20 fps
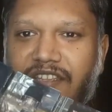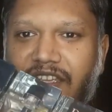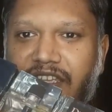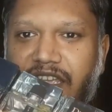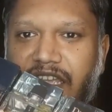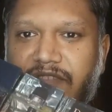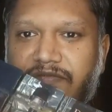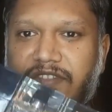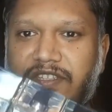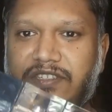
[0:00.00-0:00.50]
I
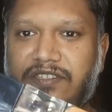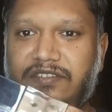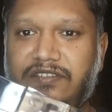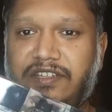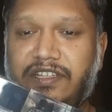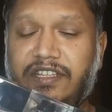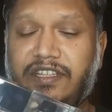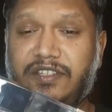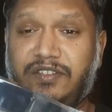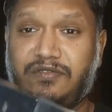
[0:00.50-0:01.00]
have these
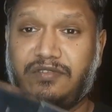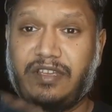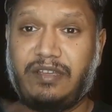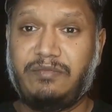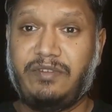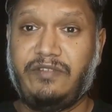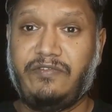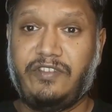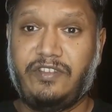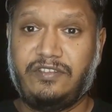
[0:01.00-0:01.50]
three, so
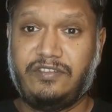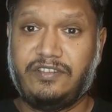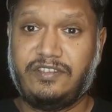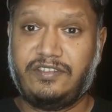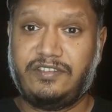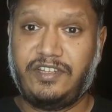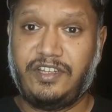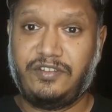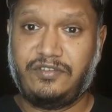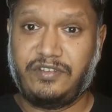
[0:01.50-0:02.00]
I'm reviewing these
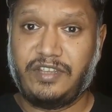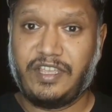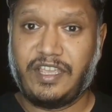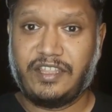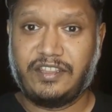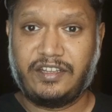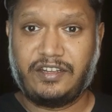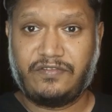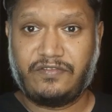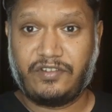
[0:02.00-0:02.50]
three
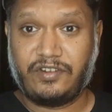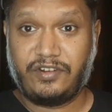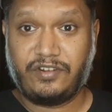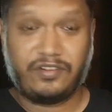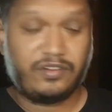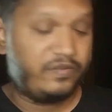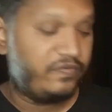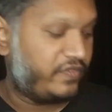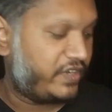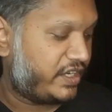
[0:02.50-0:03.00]
together for your
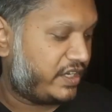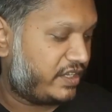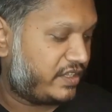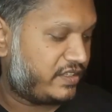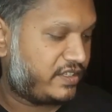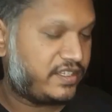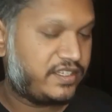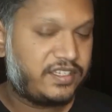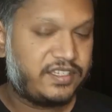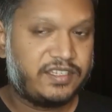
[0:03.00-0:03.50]

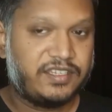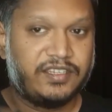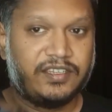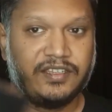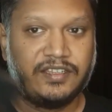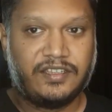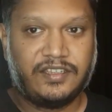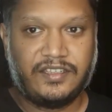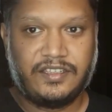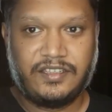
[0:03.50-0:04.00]
convenience.
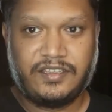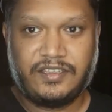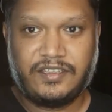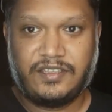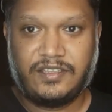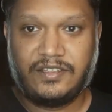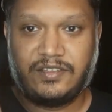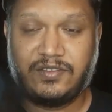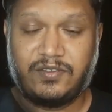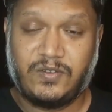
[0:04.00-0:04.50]

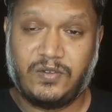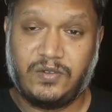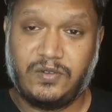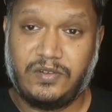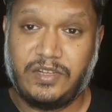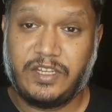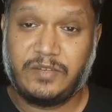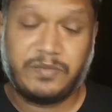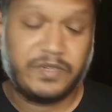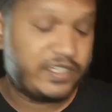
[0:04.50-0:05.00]
So
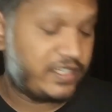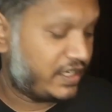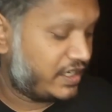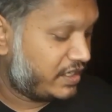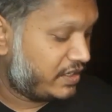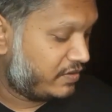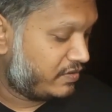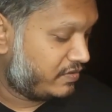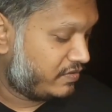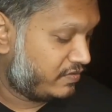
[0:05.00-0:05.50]
let me tell
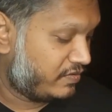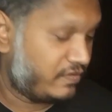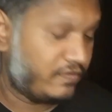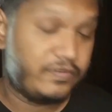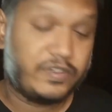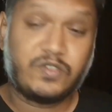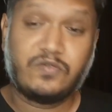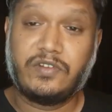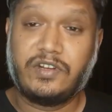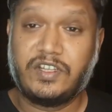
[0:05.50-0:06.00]
you
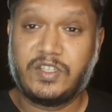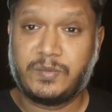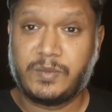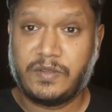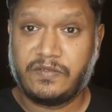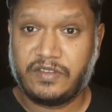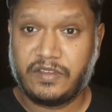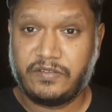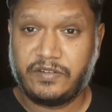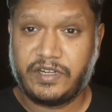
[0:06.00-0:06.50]
which one is
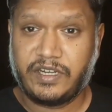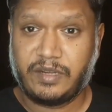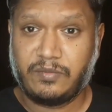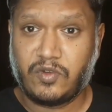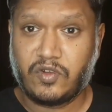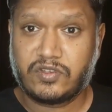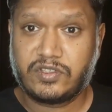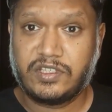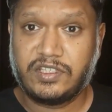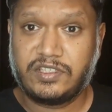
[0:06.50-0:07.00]
my favorite
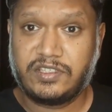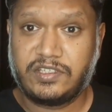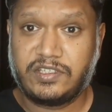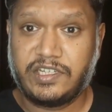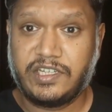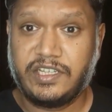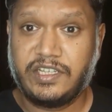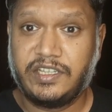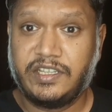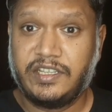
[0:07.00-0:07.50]
amongst these
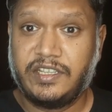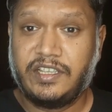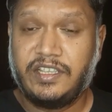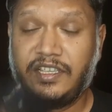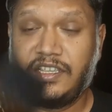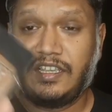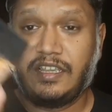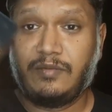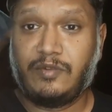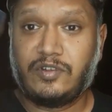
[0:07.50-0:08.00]
three.
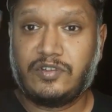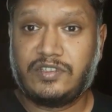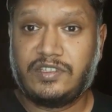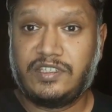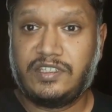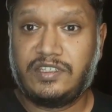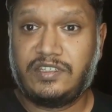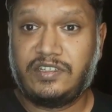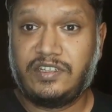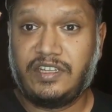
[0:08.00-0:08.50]
Amongst
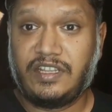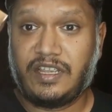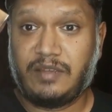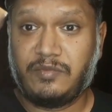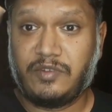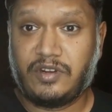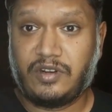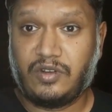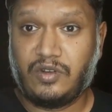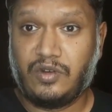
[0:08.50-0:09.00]
these three,
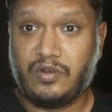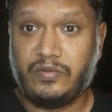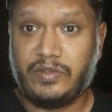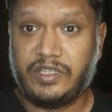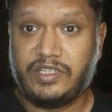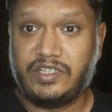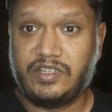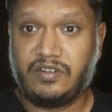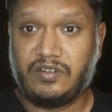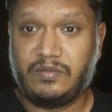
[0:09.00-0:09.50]
I'm gonna go
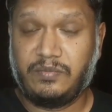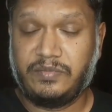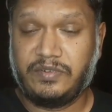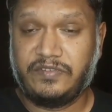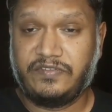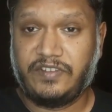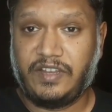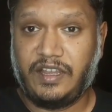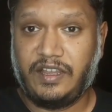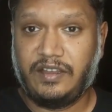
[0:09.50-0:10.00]
with Dior Homme
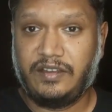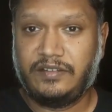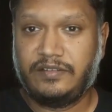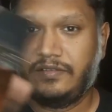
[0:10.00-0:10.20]
Parfum.